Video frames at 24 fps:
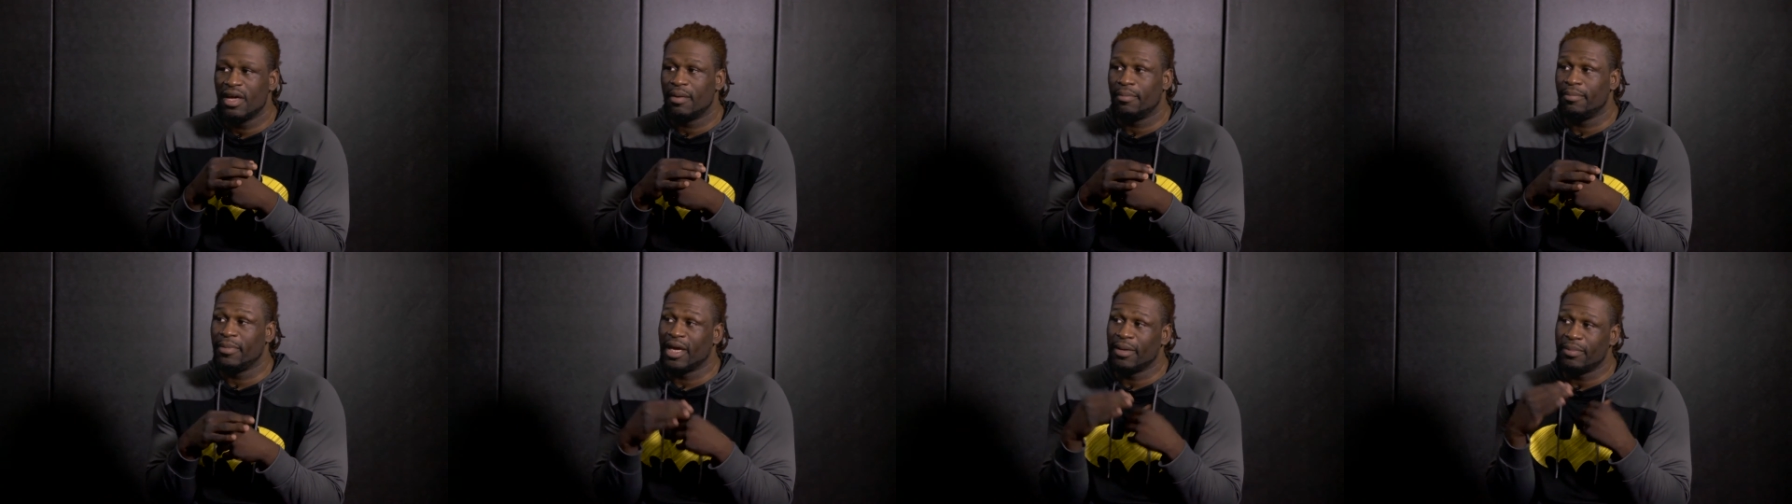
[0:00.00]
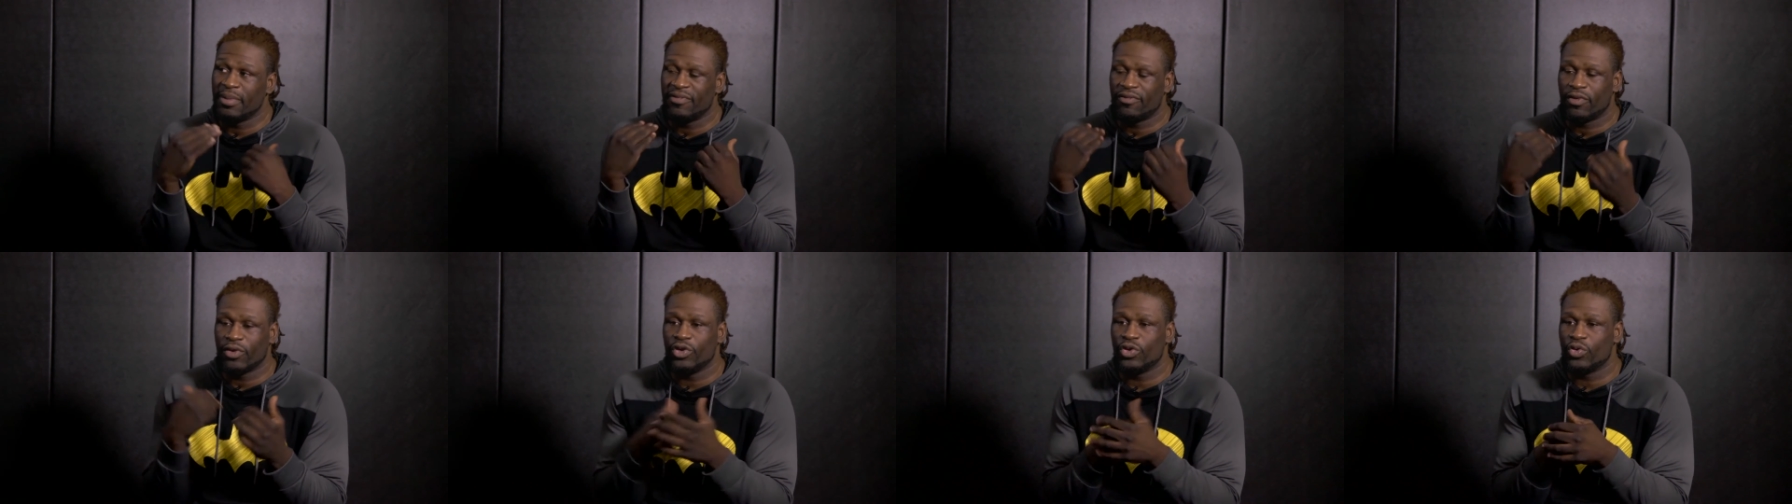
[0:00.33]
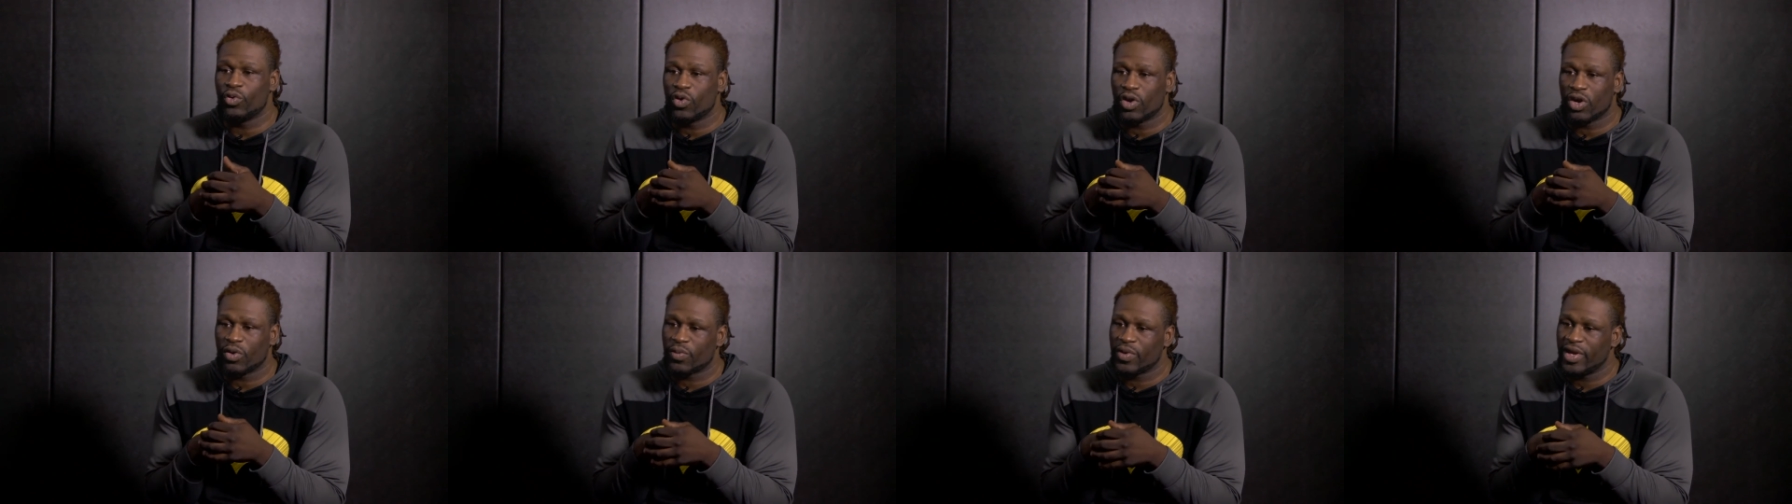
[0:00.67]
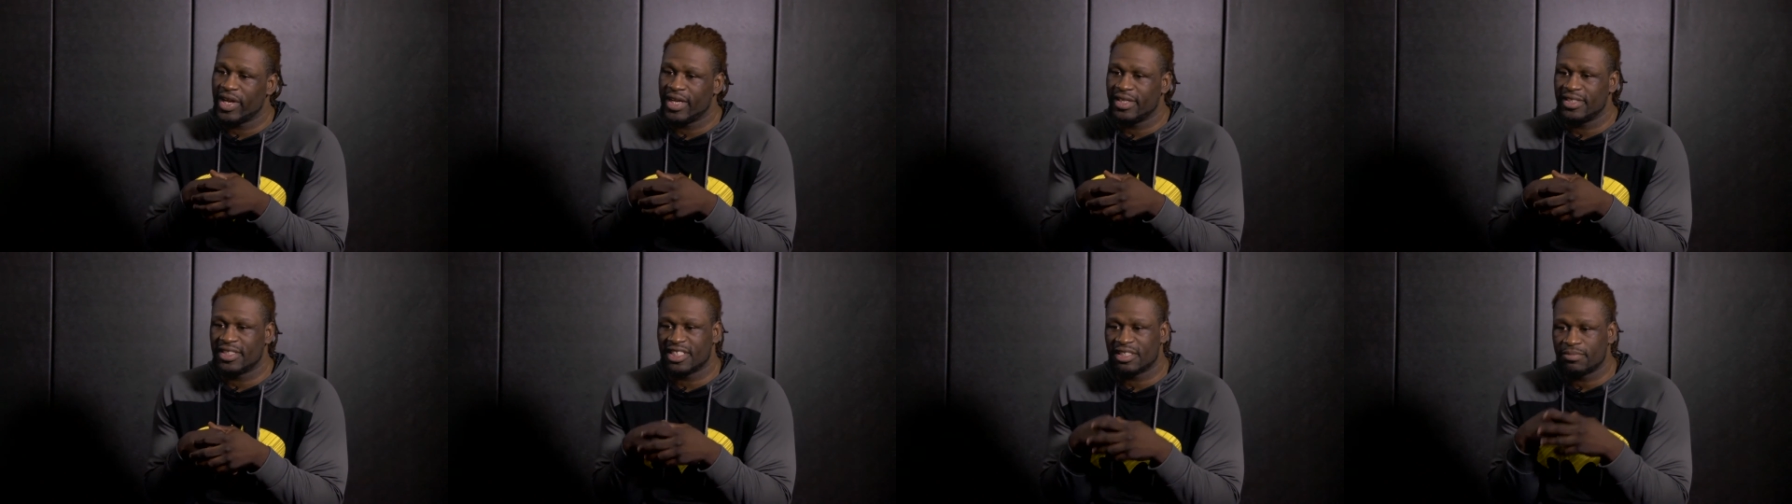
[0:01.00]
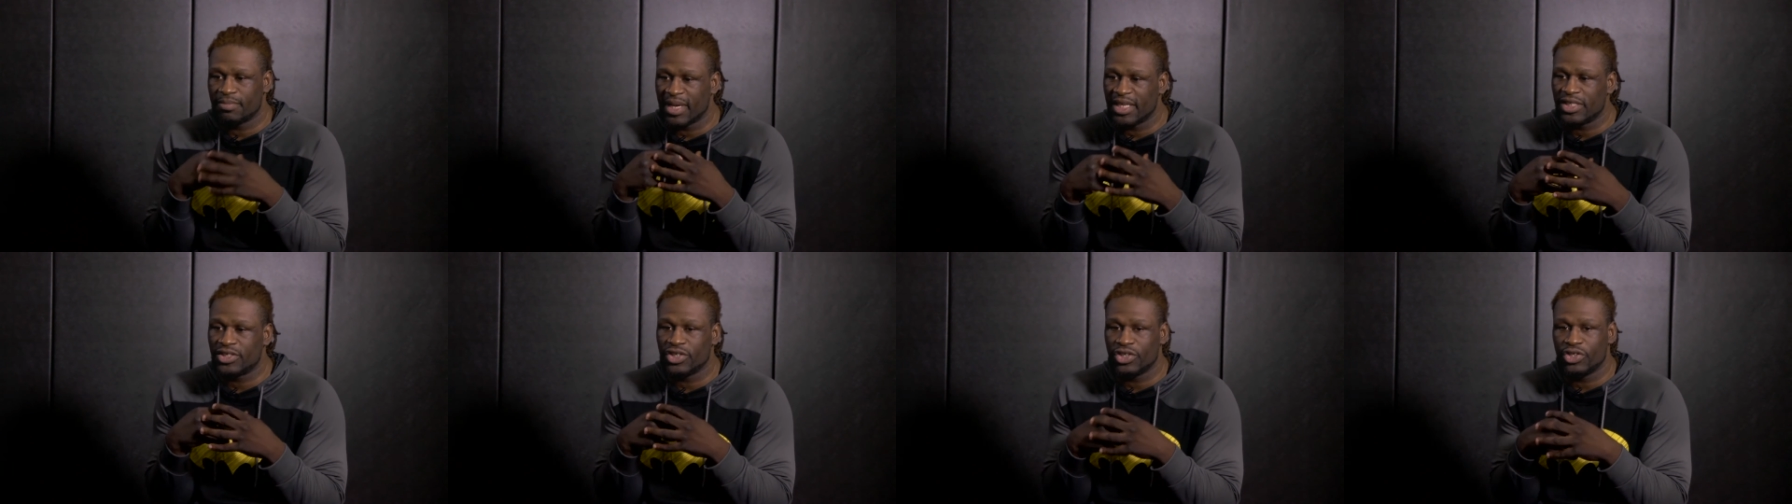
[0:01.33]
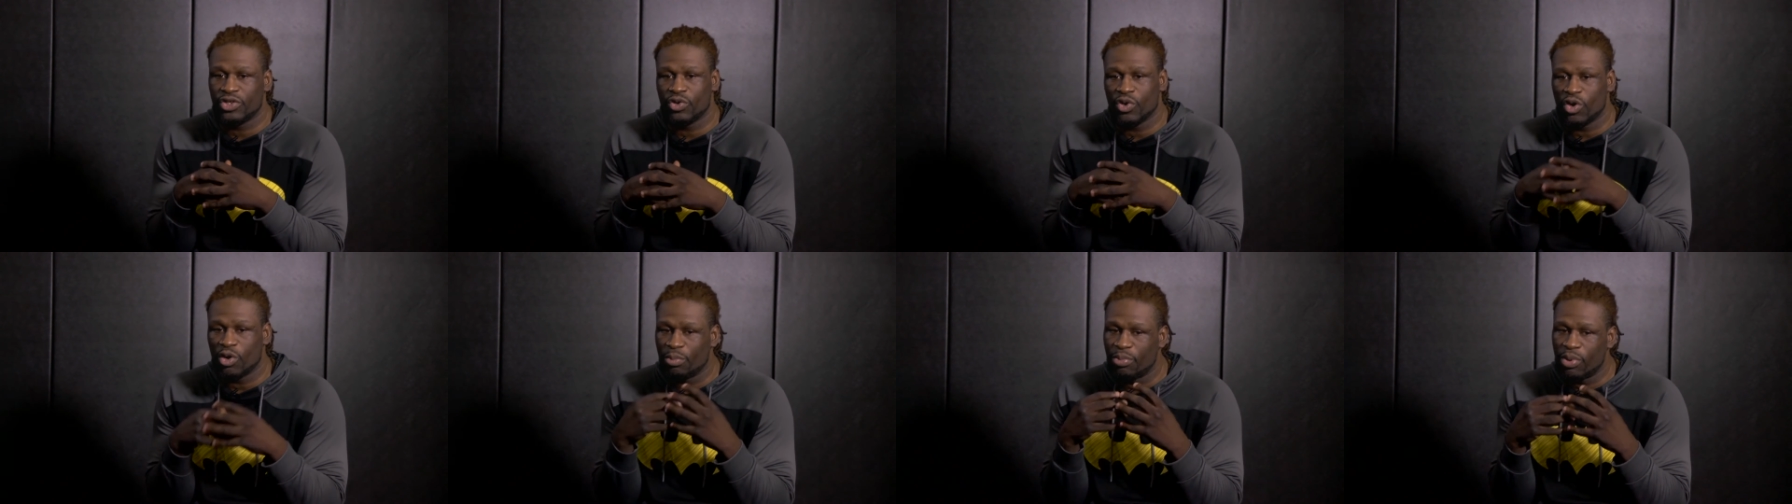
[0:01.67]
man, before you go in the ring, just make sure
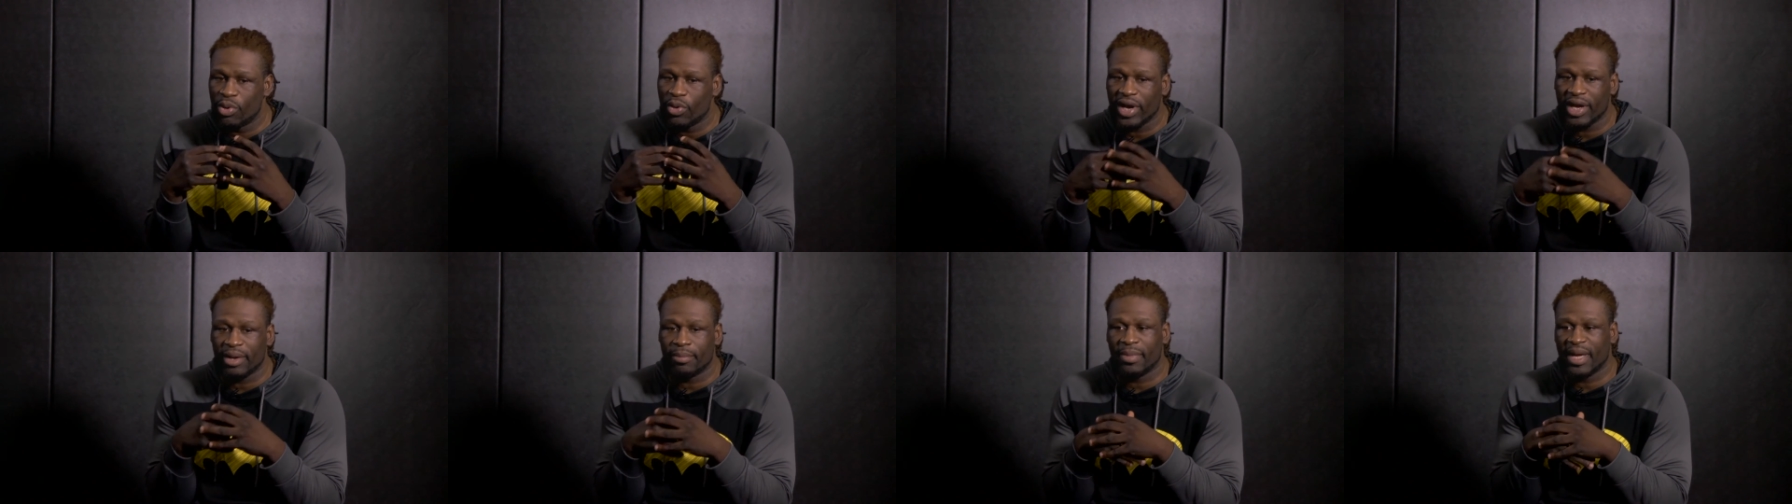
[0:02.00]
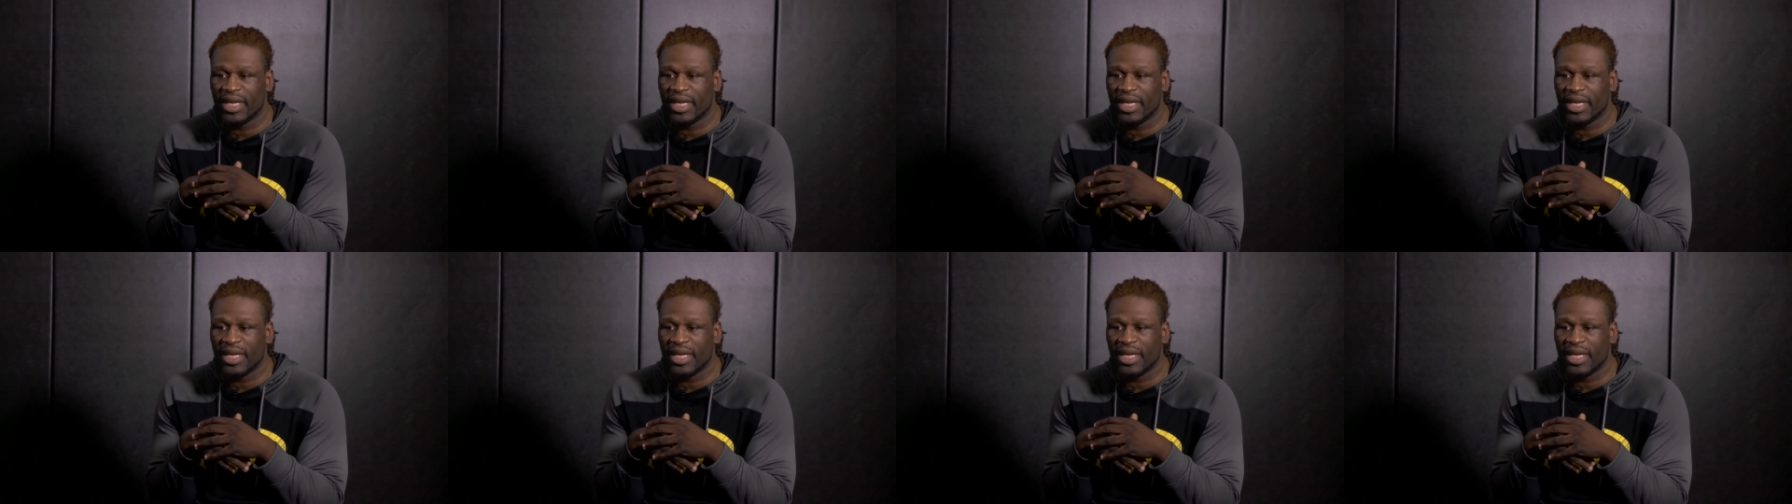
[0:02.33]
you're on point,